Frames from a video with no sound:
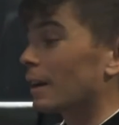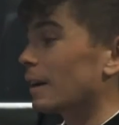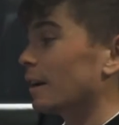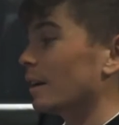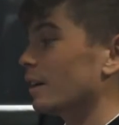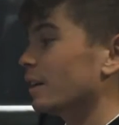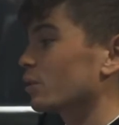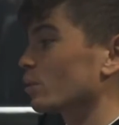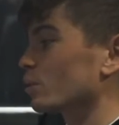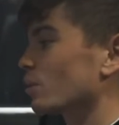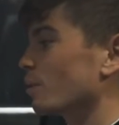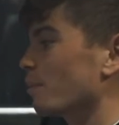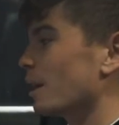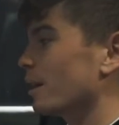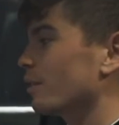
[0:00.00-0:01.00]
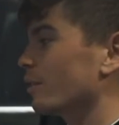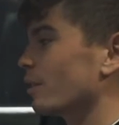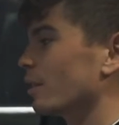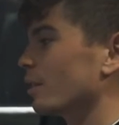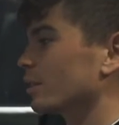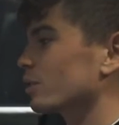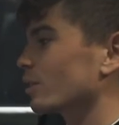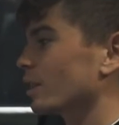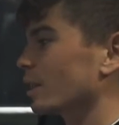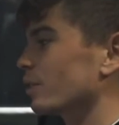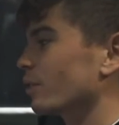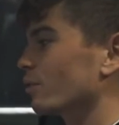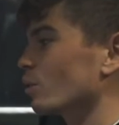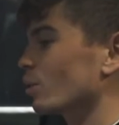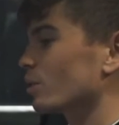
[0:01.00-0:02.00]
it's also made so
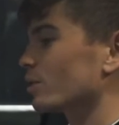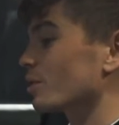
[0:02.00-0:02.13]
that the fuel